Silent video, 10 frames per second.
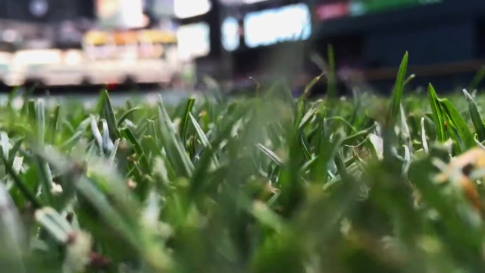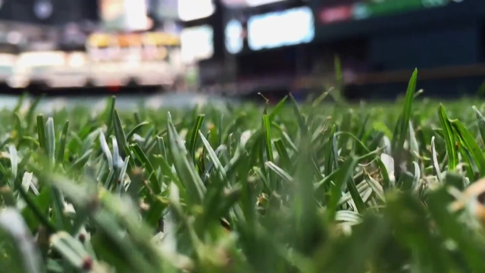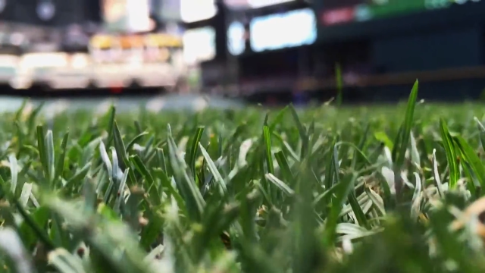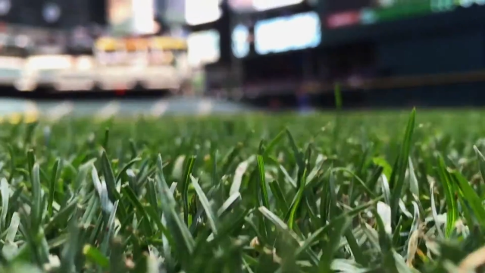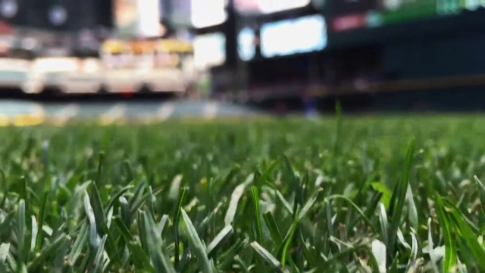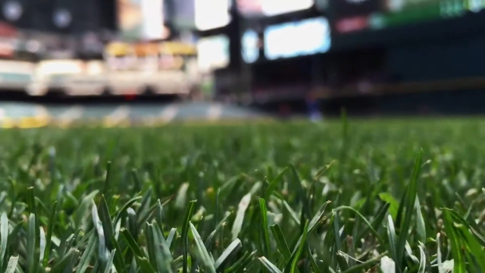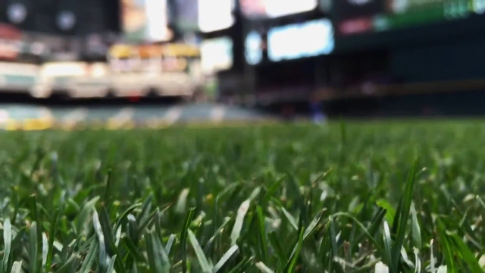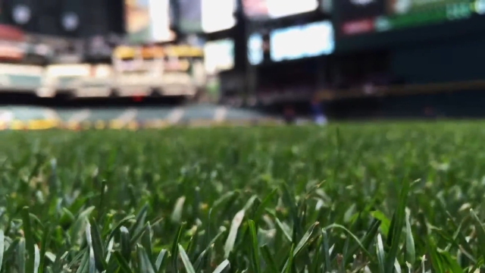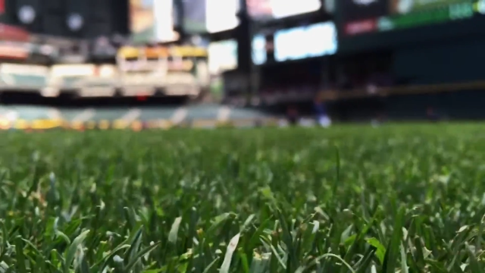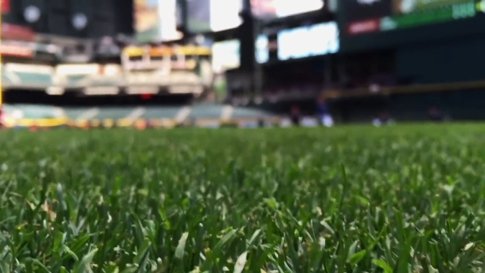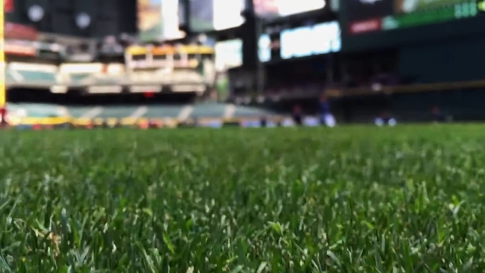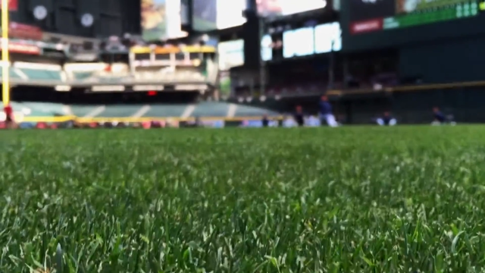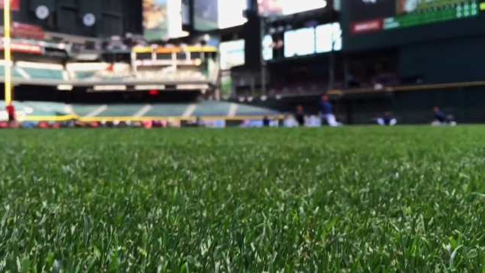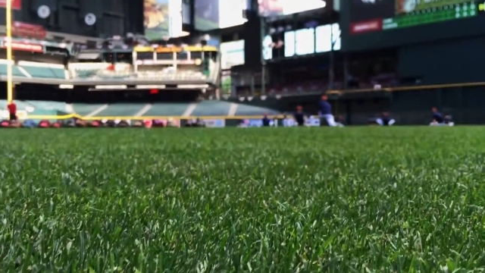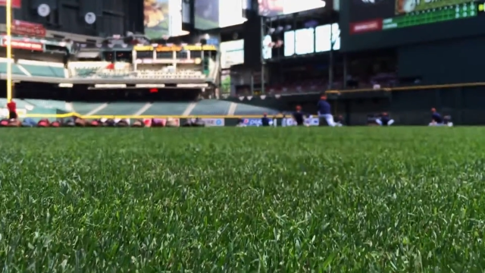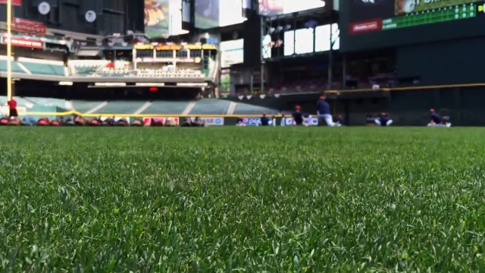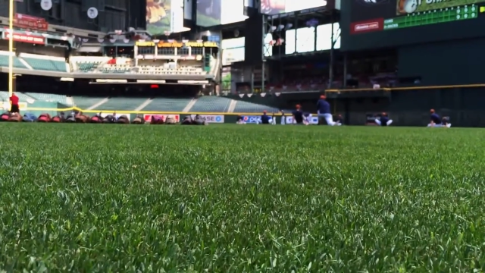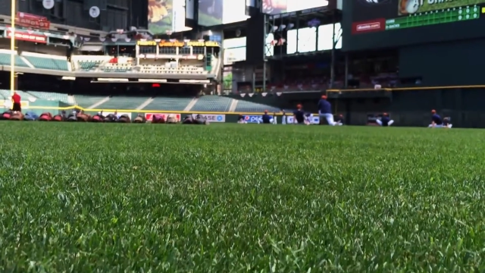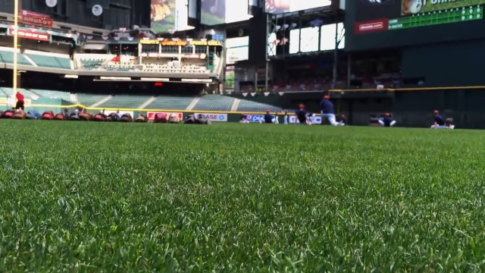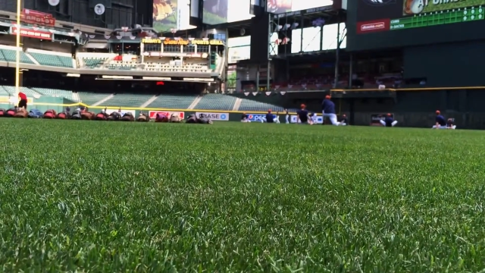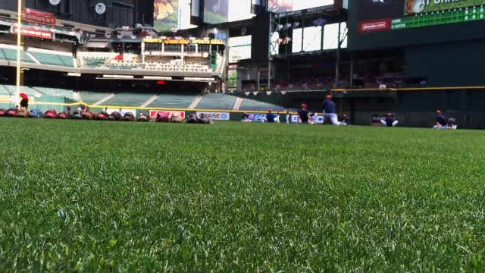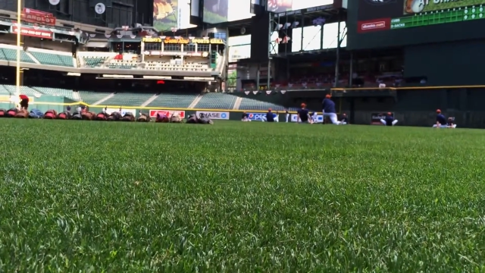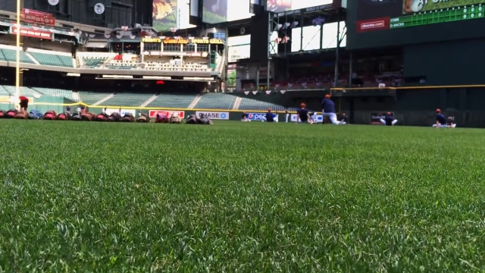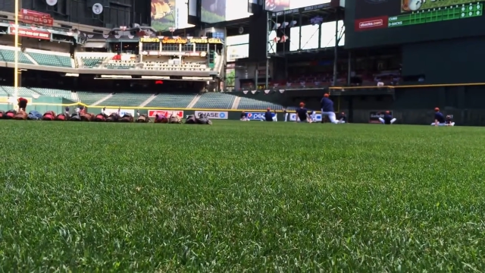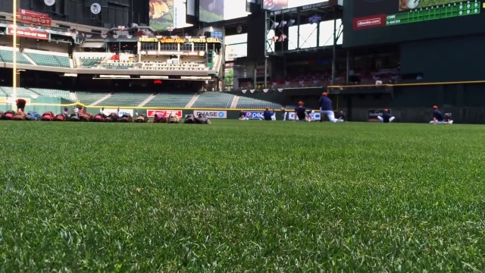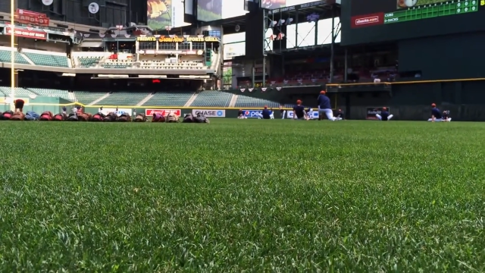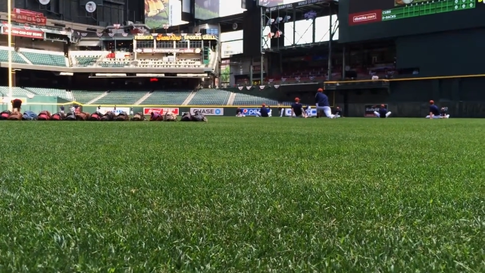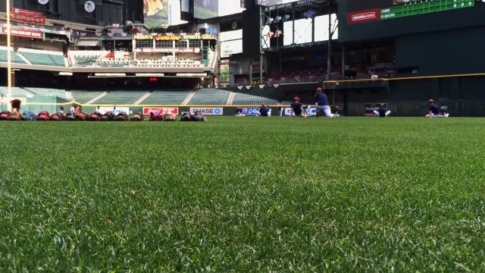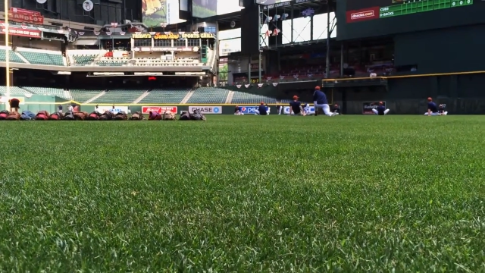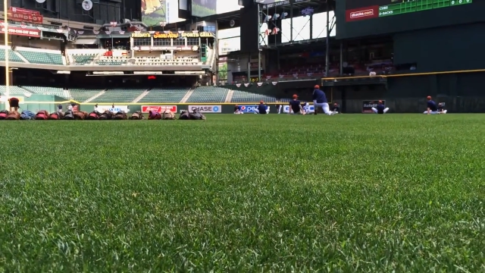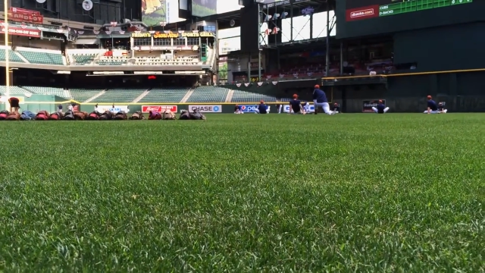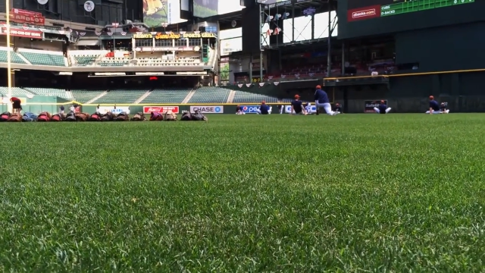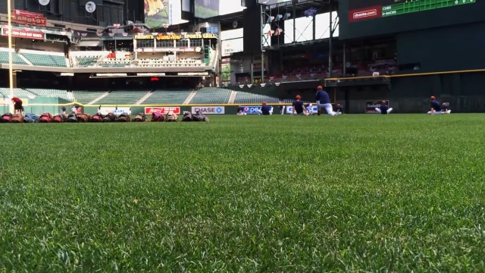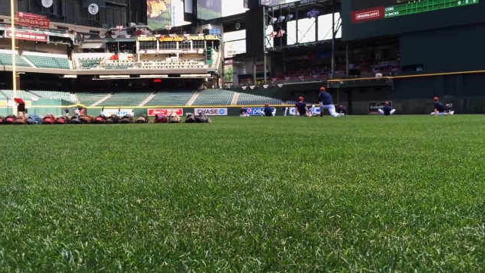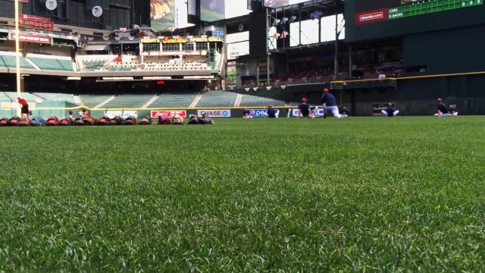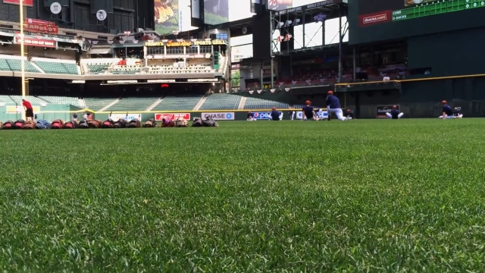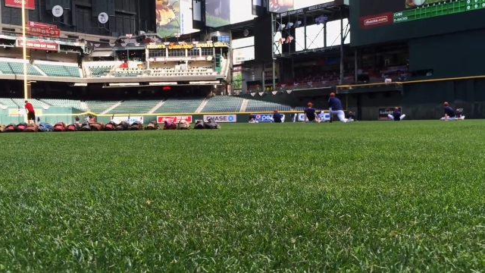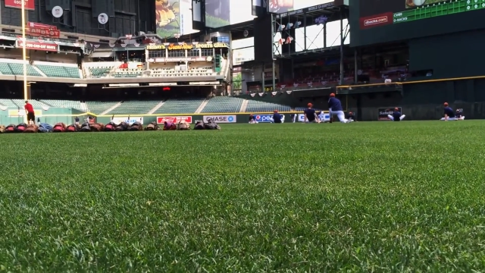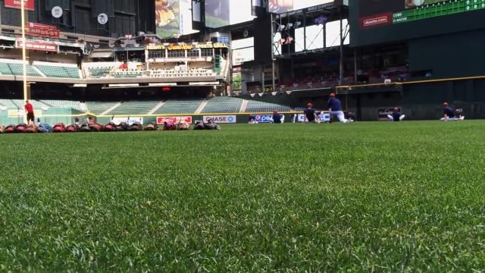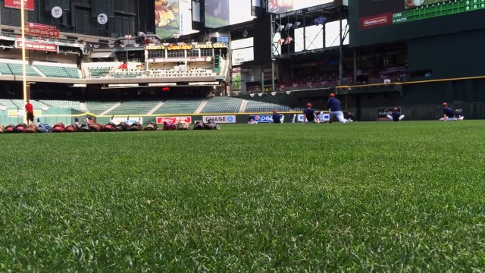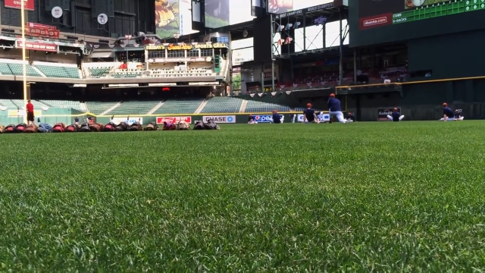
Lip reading: [unreadable: no face in view]